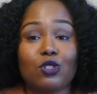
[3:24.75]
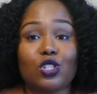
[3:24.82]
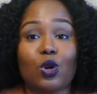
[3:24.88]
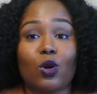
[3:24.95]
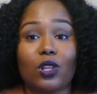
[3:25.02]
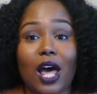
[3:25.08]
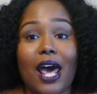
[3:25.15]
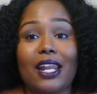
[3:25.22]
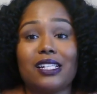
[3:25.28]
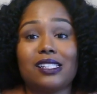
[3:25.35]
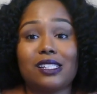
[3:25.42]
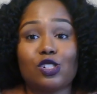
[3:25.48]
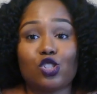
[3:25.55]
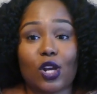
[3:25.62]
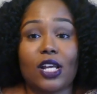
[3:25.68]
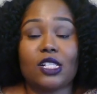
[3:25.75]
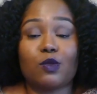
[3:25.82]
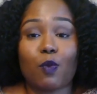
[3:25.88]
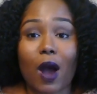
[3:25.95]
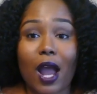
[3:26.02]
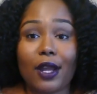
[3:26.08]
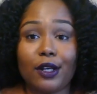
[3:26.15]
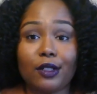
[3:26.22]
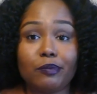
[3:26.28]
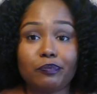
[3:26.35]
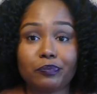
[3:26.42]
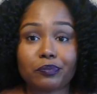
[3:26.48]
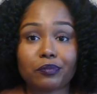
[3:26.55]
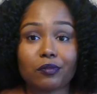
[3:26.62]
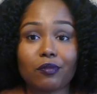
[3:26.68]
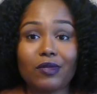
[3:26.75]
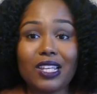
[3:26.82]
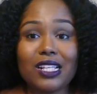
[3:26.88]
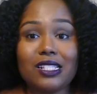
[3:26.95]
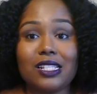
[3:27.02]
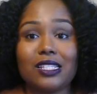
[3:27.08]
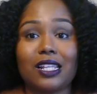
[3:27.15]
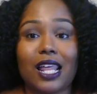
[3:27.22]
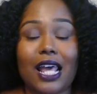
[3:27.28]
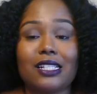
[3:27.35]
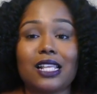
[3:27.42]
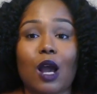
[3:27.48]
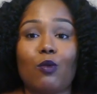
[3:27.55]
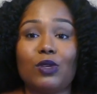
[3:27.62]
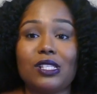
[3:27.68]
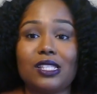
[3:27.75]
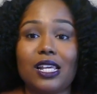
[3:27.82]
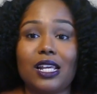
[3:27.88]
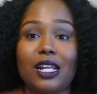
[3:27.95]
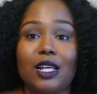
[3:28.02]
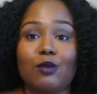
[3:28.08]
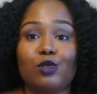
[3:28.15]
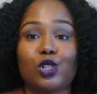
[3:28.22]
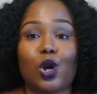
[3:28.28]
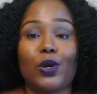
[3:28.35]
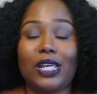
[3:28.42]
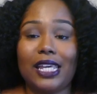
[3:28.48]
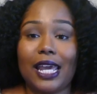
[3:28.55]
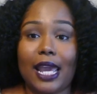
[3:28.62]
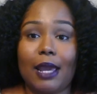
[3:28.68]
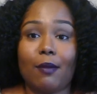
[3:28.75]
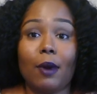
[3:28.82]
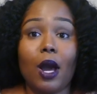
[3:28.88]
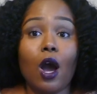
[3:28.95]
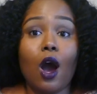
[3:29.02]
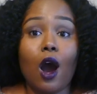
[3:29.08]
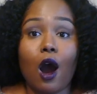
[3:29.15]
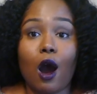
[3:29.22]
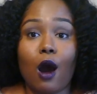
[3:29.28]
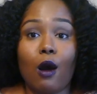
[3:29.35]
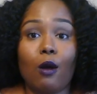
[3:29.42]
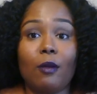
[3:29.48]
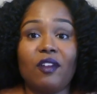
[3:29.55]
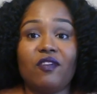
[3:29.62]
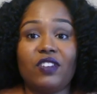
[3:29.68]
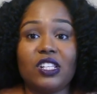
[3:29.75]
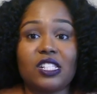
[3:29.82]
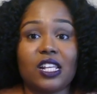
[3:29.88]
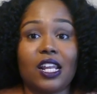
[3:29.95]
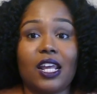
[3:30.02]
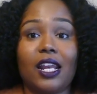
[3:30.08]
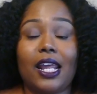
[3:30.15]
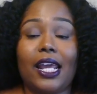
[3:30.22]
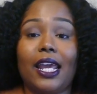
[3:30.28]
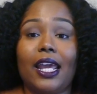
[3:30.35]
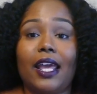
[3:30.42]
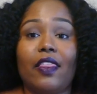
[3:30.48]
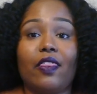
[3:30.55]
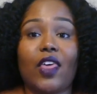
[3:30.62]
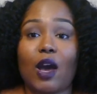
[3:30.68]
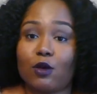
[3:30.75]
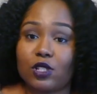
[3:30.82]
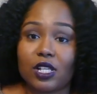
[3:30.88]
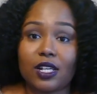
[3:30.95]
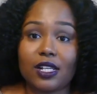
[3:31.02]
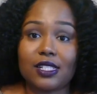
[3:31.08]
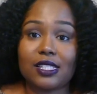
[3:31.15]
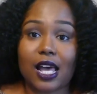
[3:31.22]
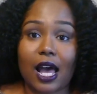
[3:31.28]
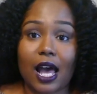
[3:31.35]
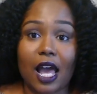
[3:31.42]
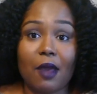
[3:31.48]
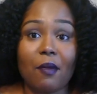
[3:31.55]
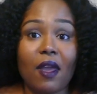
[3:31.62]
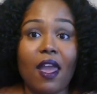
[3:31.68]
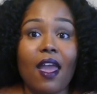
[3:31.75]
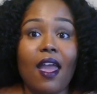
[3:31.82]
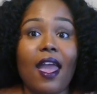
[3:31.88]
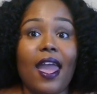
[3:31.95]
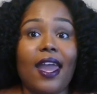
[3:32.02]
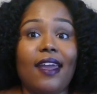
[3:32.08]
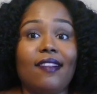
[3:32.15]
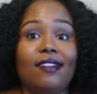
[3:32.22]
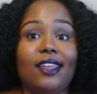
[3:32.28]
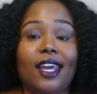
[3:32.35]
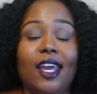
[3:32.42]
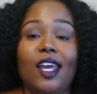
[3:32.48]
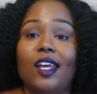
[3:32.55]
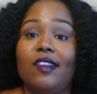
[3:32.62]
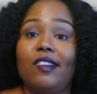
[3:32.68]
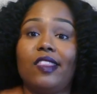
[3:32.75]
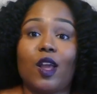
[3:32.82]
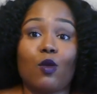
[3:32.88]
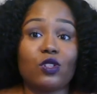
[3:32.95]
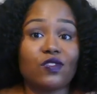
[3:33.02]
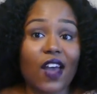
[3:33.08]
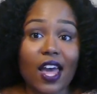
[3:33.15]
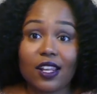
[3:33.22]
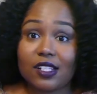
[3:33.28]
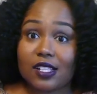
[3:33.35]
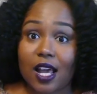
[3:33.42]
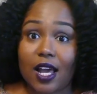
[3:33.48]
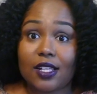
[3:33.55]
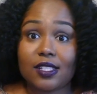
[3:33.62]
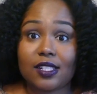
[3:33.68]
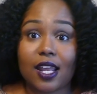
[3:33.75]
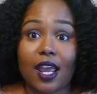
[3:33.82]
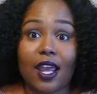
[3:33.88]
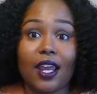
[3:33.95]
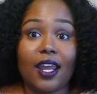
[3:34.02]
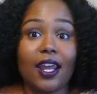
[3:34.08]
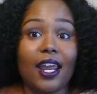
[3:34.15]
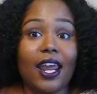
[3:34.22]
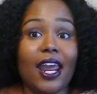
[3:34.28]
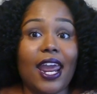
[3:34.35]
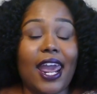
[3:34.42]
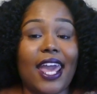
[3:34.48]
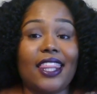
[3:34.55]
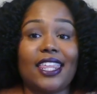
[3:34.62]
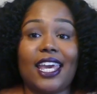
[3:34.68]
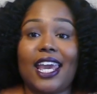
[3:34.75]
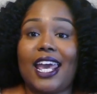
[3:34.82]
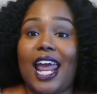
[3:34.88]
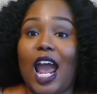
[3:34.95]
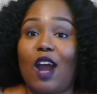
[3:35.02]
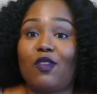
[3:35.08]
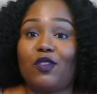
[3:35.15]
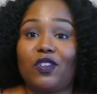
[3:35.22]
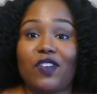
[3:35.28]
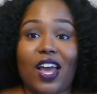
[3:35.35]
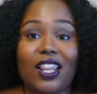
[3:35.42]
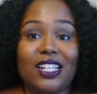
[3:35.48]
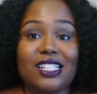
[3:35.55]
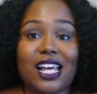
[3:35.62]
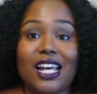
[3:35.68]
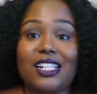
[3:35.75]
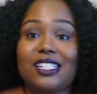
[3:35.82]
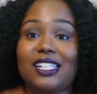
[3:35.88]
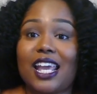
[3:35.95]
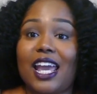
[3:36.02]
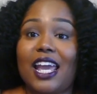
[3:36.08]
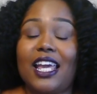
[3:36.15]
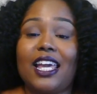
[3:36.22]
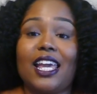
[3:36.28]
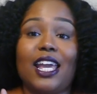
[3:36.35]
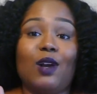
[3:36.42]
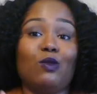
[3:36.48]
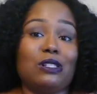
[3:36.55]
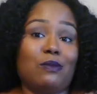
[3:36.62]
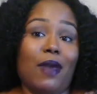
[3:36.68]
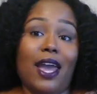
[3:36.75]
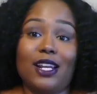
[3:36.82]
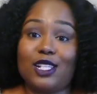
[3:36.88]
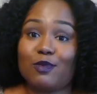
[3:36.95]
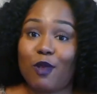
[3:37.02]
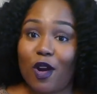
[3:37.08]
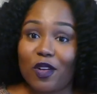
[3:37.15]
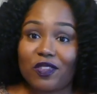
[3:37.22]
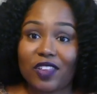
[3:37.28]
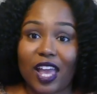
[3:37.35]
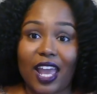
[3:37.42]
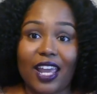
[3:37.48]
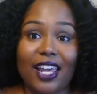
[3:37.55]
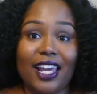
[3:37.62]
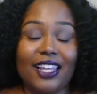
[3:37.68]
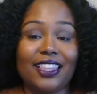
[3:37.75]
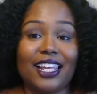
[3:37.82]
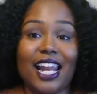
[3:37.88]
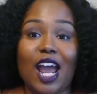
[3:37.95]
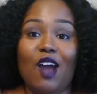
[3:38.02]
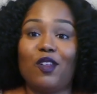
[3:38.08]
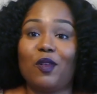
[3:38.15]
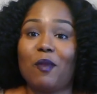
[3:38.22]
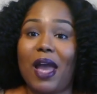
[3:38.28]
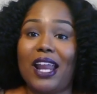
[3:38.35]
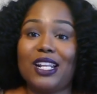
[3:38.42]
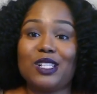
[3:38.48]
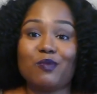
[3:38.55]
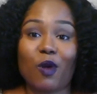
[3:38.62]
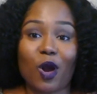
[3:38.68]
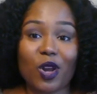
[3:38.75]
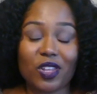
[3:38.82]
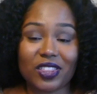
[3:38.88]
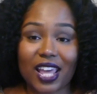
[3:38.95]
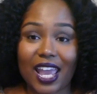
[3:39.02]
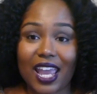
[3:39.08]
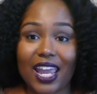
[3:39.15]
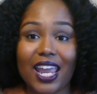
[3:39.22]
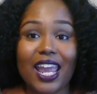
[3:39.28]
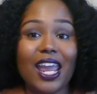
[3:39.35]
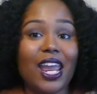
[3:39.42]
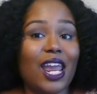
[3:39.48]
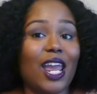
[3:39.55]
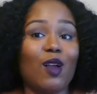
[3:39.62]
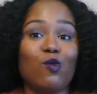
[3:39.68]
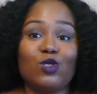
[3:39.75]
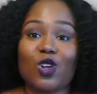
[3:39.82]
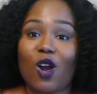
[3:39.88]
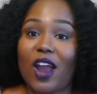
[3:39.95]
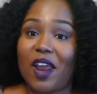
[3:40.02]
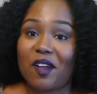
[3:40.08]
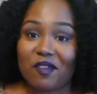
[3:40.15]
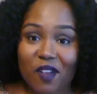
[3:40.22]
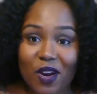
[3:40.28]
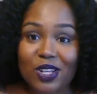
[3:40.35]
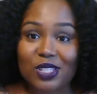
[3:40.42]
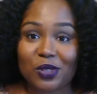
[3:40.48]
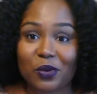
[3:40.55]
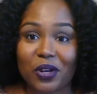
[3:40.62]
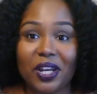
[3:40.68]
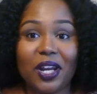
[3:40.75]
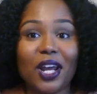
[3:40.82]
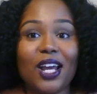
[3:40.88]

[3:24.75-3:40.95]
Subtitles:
So a lot has transpired since the last time we seen him. So he came home and visited, and that was a good time. And then there was Valentine's Day. And then after Valentine's Day, it was Maddie's birthday. Then after Maddie's birthday, it was our anniversary.